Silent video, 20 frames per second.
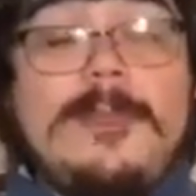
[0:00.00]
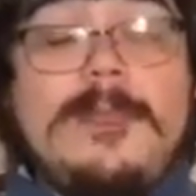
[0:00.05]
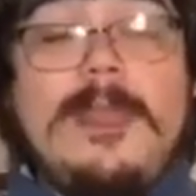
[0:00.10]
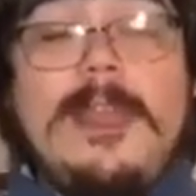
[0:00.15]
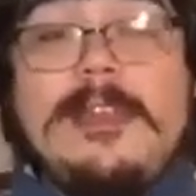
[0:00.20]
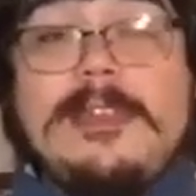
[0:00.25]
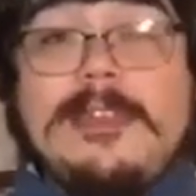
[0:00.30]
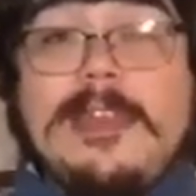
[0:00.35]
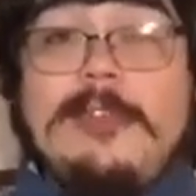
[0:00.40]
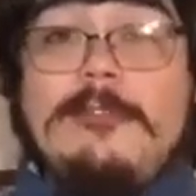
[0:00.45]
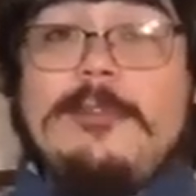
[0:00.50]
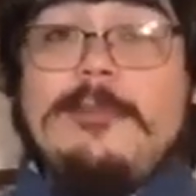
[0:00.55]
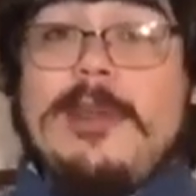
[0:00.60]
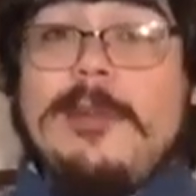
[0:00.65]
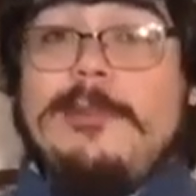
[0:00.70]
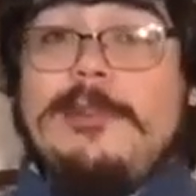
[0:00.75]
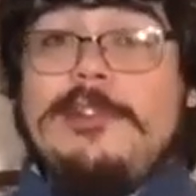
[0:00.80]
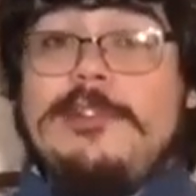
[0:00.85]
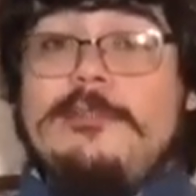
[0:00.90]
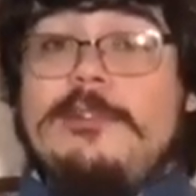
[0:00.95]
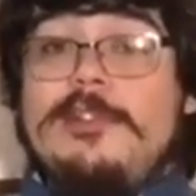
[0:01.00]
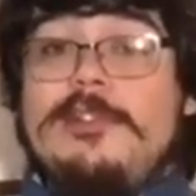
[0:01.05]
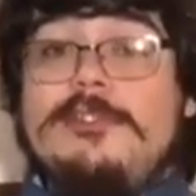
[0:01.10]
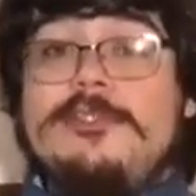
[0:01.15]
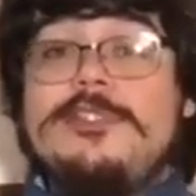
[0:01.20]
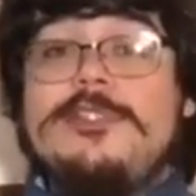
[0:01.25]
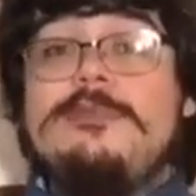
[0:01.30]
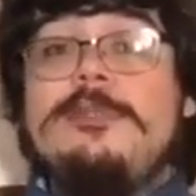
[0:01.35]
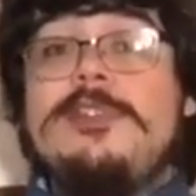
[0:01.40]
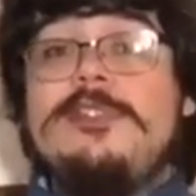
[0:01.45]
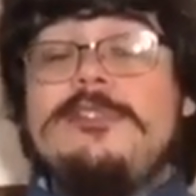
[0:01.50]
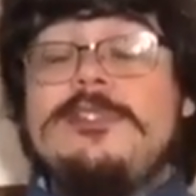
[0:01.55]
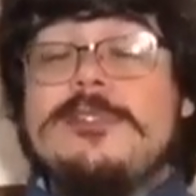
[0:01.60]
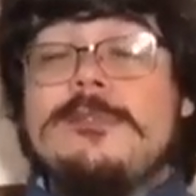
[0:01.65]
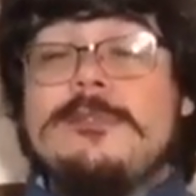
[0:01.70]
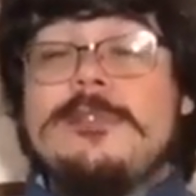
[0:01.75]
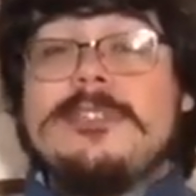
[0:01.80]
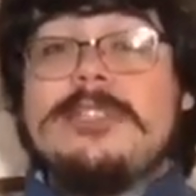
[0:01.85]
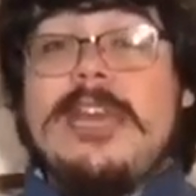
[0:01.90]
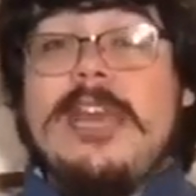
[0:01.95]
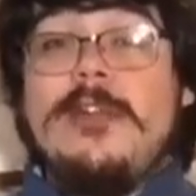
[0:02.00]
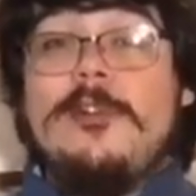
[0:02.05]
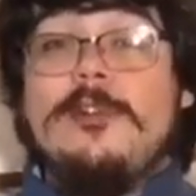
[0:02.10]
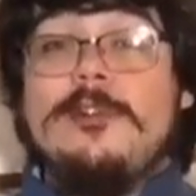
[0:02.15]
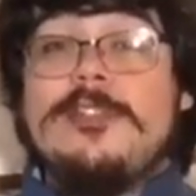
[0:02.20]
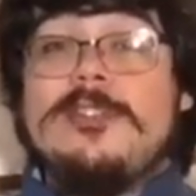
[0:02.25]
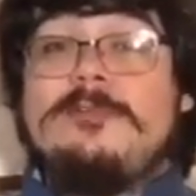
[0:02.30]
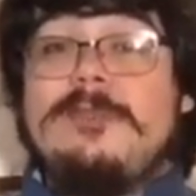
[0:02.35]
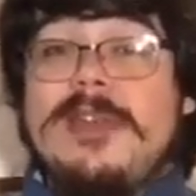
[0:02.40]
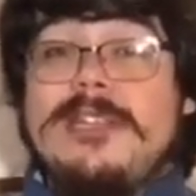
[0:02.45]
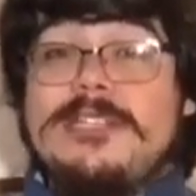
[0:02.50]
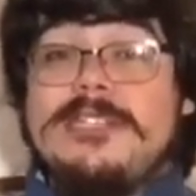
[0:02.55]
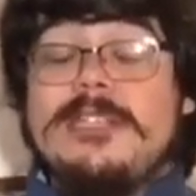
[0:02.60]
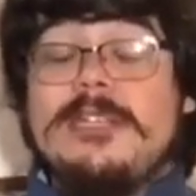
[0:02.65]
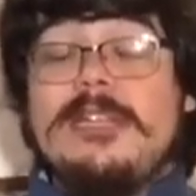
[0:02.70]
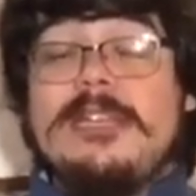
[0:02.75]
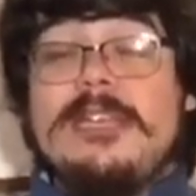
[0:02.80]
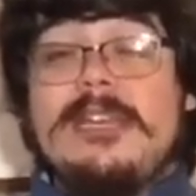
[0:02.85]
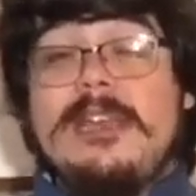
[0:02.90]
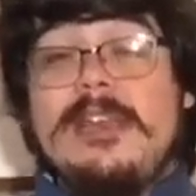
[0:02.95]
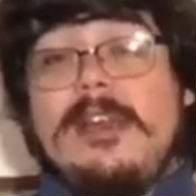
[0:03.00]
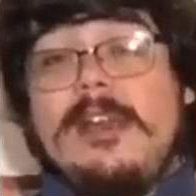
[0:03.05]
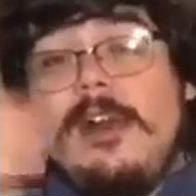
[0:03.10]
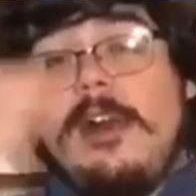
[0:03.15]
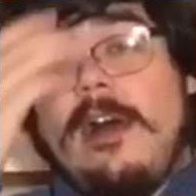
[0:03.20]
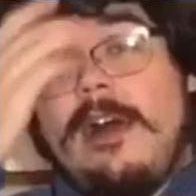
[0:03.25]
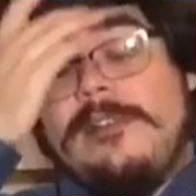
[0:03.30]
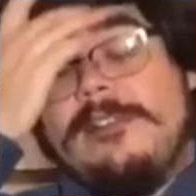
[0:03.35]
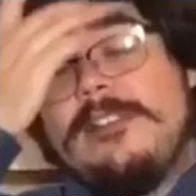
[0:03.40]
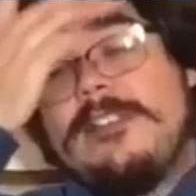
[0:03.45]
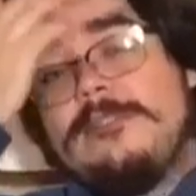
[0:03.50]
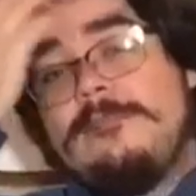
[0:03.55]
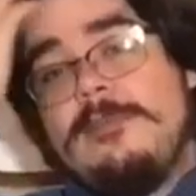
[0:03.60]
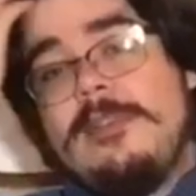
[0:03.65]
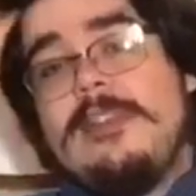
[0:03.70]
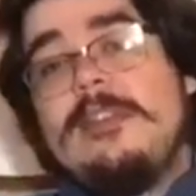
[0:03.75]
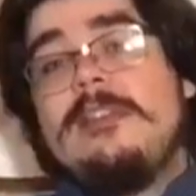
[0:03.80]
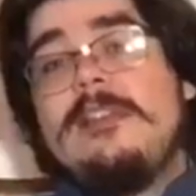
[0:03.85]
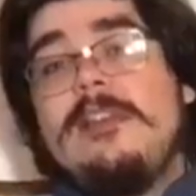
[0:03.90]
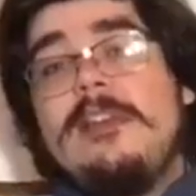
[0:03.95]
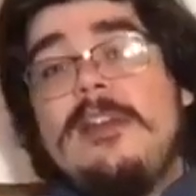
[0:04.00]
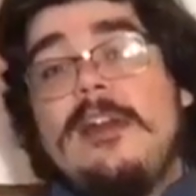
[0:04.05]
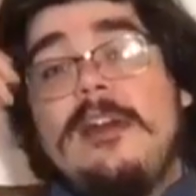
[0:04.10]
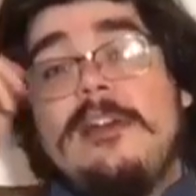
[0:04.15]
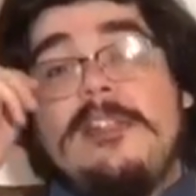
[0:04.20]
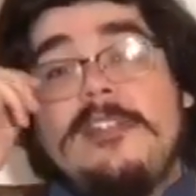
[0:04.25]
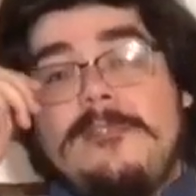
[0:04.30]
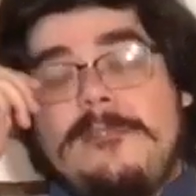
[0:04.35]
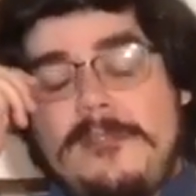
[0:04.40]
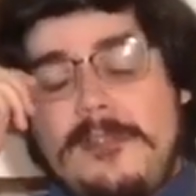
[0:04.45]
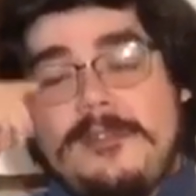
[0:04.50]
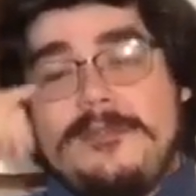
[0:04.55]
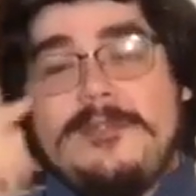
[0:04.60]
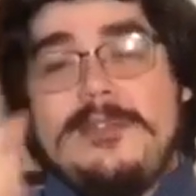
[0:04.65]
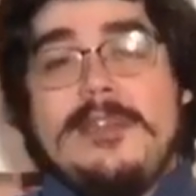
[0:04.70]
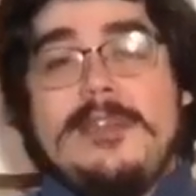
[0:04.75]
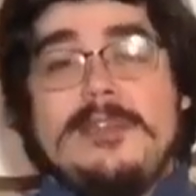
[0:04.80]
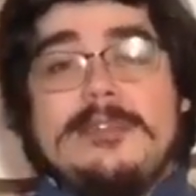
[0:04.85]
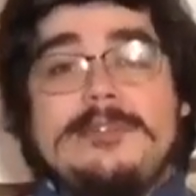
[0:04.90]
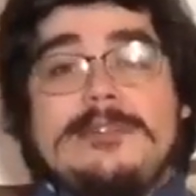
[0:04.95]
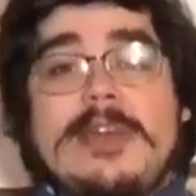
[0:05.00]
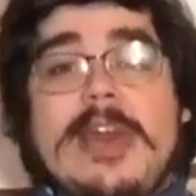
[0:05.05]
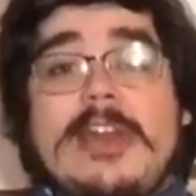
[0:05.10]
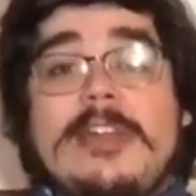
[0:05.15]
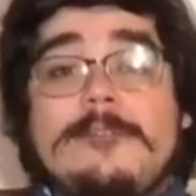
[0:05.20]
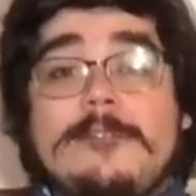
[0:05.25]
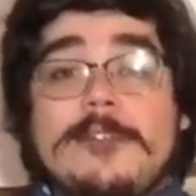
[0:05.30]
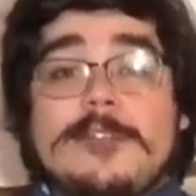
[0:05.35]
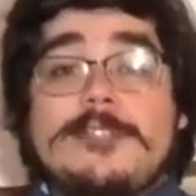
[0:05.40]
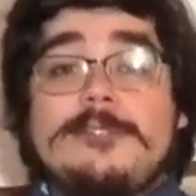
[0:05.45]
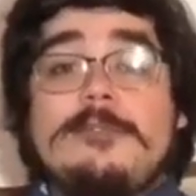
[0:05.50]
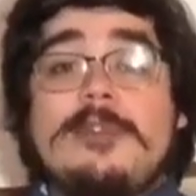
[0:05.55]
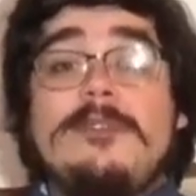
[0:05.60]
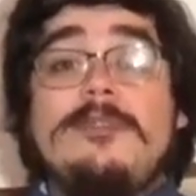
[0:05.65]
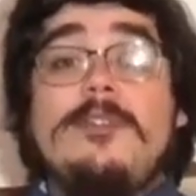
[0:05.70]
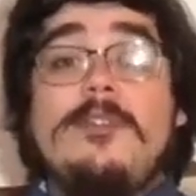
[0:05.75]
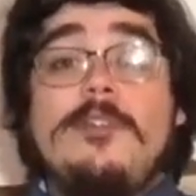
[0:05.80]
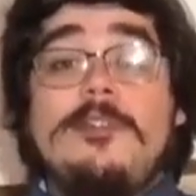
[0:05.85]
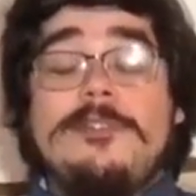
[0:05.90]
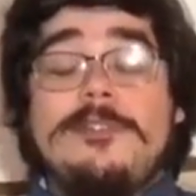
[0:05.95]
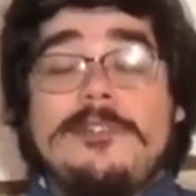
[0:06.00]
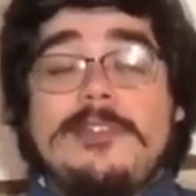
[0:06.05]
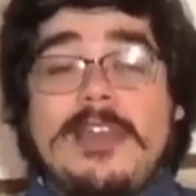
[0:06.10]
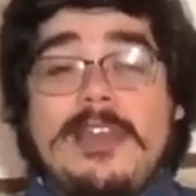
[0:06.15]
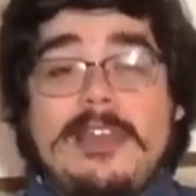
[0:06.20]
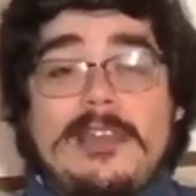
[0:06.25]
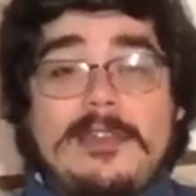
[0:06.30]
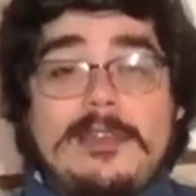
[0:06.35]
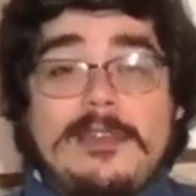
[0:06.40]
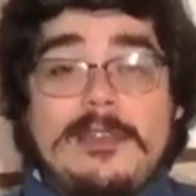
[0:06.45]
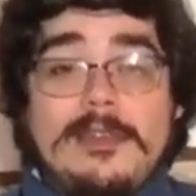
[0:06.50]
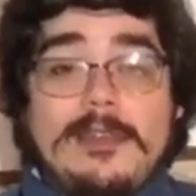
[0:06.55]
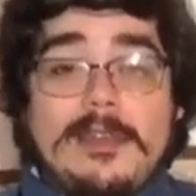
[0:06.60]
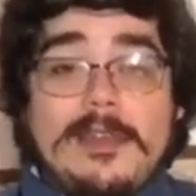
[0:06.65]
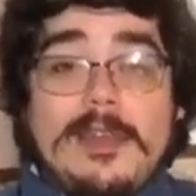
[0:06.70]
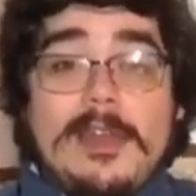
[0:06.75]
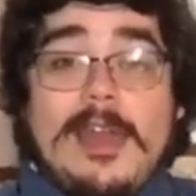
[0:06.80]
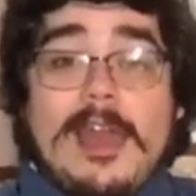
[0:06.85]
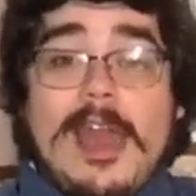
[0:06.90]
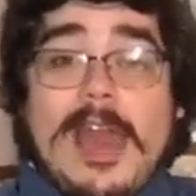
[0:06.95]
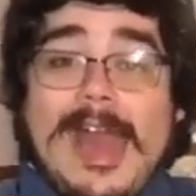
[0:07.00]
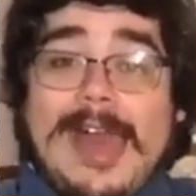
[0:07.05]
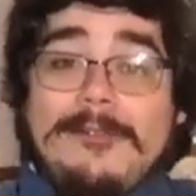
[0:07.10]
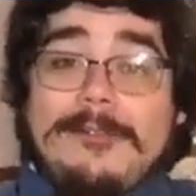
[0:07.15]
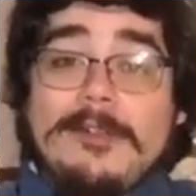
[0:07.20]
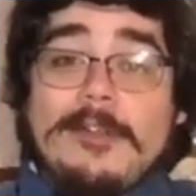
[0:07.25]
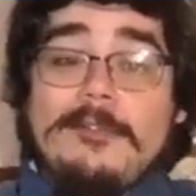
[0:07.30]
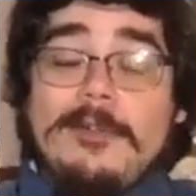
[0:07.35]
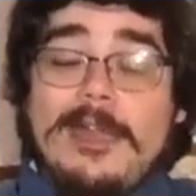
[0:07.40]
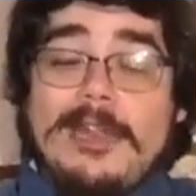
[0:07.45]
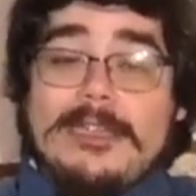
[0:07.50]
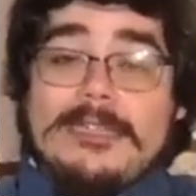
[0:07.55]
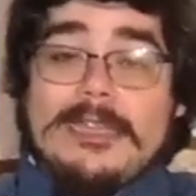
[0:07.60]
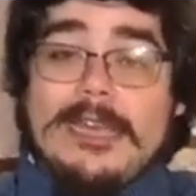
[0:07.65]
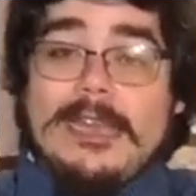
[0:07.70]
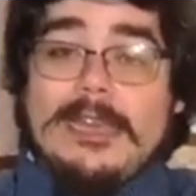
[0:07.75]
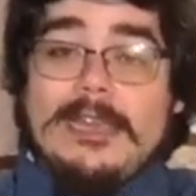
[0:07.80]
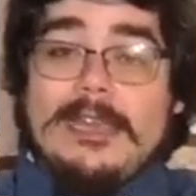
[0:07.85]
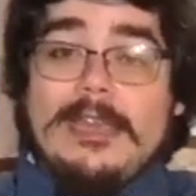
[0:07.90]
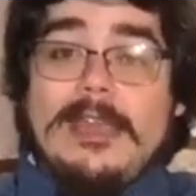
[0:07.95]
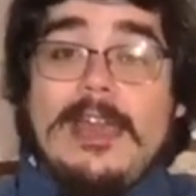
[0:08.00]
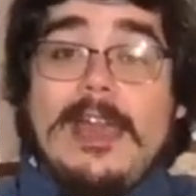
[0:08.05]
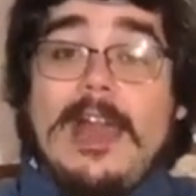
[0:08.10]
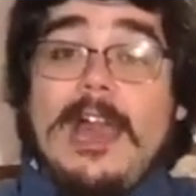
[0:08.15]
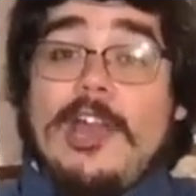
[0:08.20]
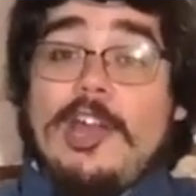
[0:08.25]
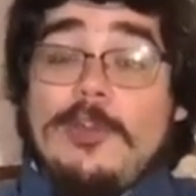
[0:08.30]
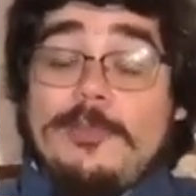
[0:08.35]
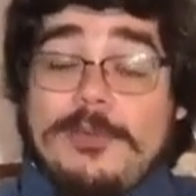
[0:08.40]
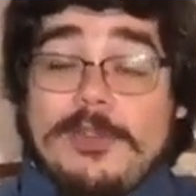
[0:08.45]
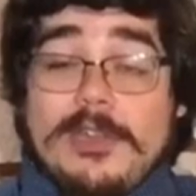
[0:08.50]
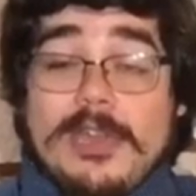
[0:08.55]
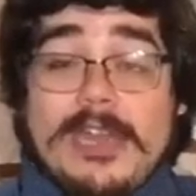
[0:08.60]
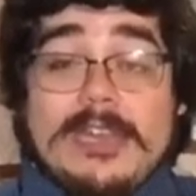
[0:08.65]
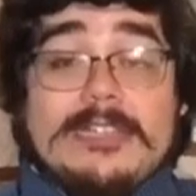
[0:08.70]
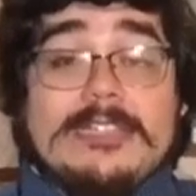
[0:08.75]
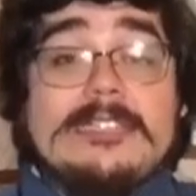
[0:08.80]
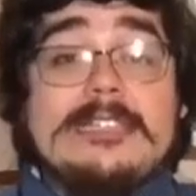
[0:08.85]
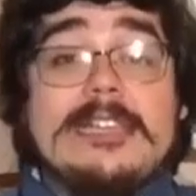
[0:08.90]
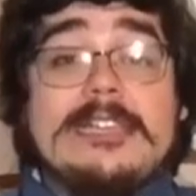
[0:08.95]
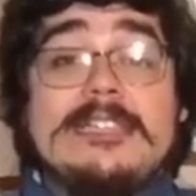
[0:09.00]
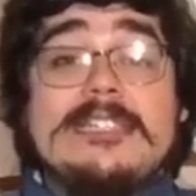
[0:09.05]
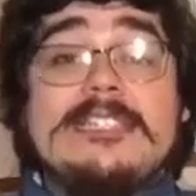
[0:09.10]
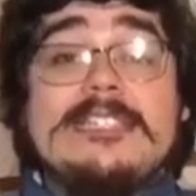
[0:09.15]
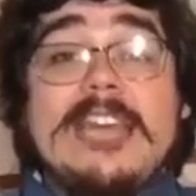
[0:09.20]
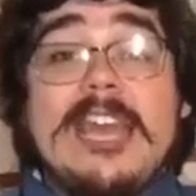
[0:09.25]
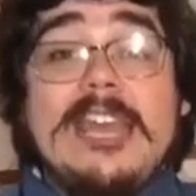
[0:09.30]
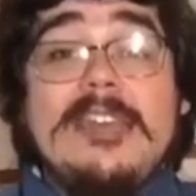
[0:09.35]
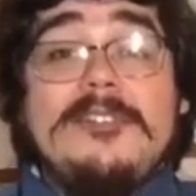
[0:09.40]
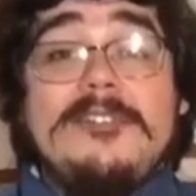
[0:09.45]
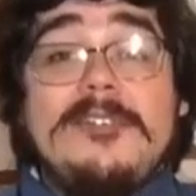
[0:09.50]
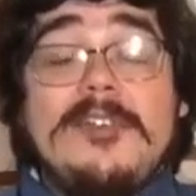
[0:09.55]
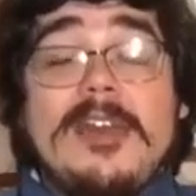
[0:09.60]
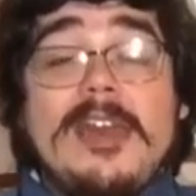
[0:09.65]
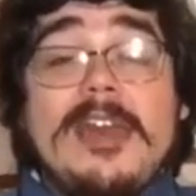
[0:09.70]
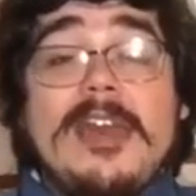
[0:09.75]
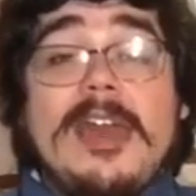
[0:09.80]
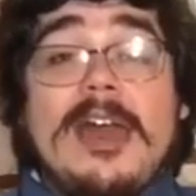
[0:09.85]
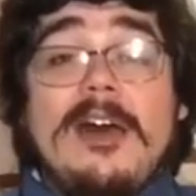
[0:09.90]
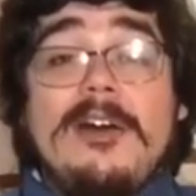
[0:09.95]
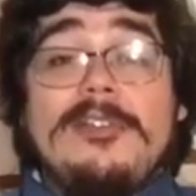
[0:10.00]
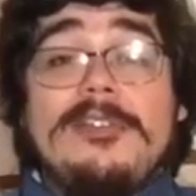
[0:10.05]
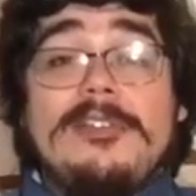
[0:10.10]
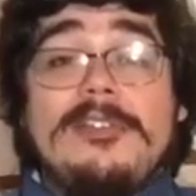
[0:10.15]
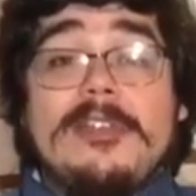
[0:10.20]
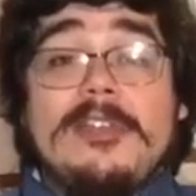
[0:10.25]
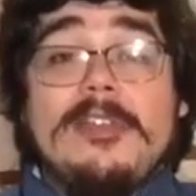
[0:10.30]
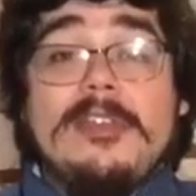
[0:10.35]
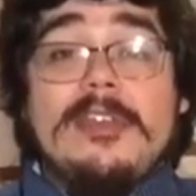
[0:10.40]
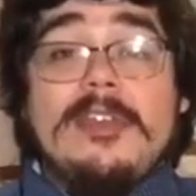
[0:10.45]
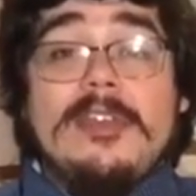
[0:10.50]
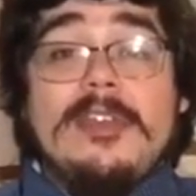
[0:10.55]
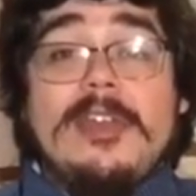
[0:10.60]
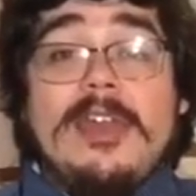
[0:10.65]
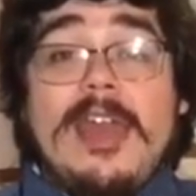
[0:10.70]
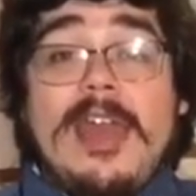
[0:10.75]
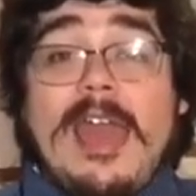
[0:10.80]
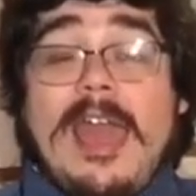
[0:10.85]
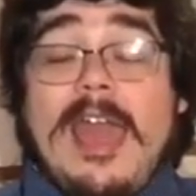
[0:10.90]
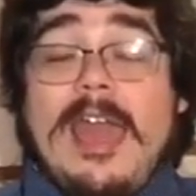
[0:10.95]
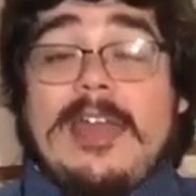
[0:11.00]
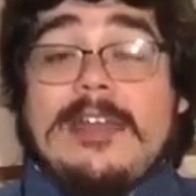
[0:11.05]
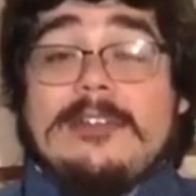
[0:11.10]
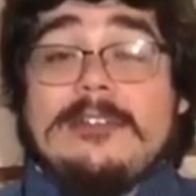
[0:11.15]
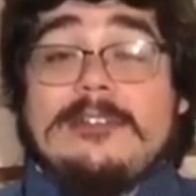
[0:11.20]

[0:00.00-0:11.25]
Now remember to reduce, reuse, and recycle, especially on this week of the 50th anniversary of Earth Day. Have a great day. I hope you guys stay safe, healthy, and